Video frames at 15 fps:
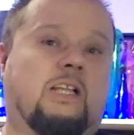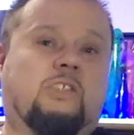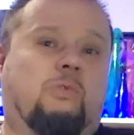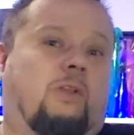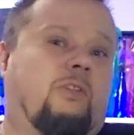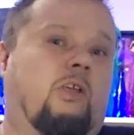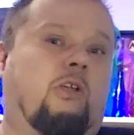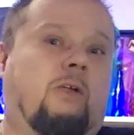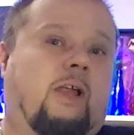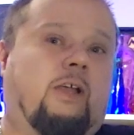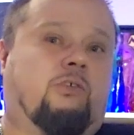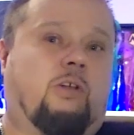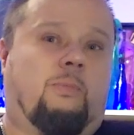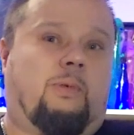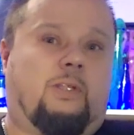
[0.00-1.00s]
That's one of the great
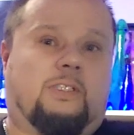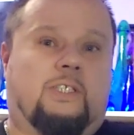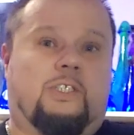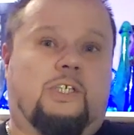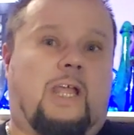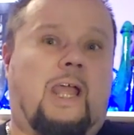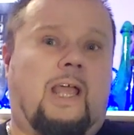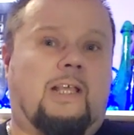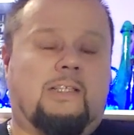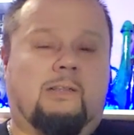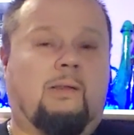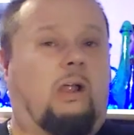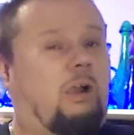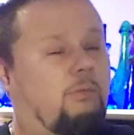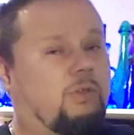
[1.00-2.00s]
tributes to jazz
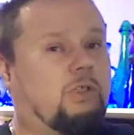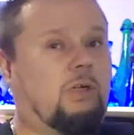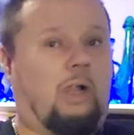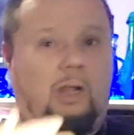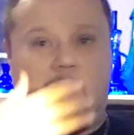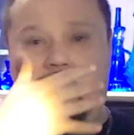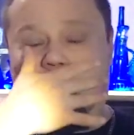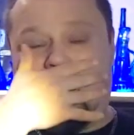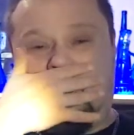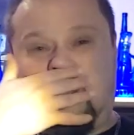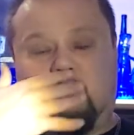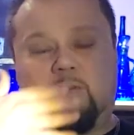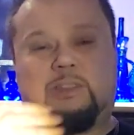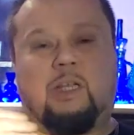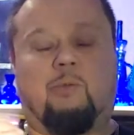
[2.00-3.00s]
and Armstrong,
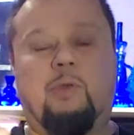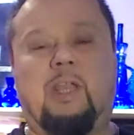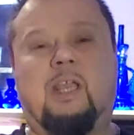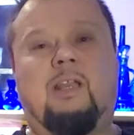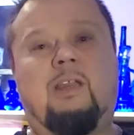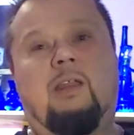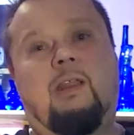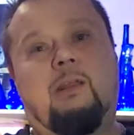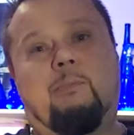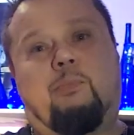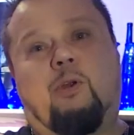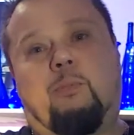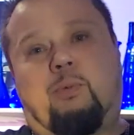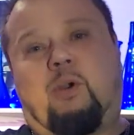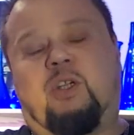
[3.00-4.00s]
was that we can
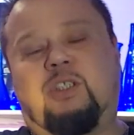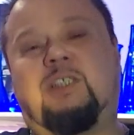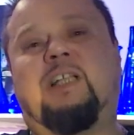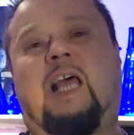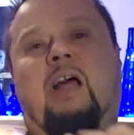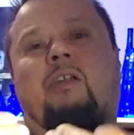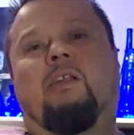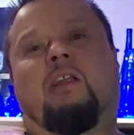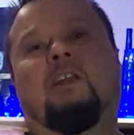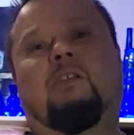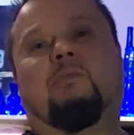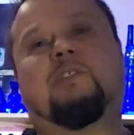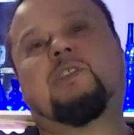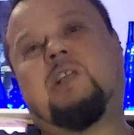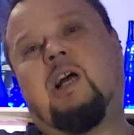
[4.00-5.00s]
put personality
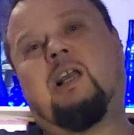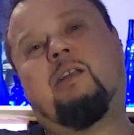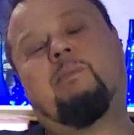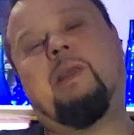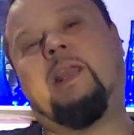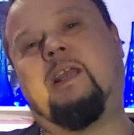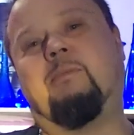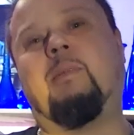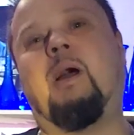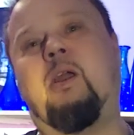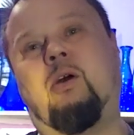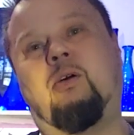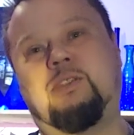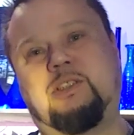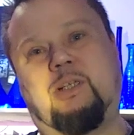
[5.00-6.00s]
into a song and make it my
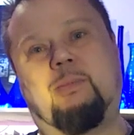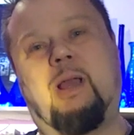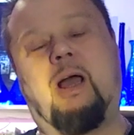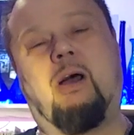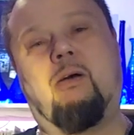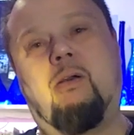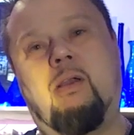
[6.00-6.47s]
own somehow.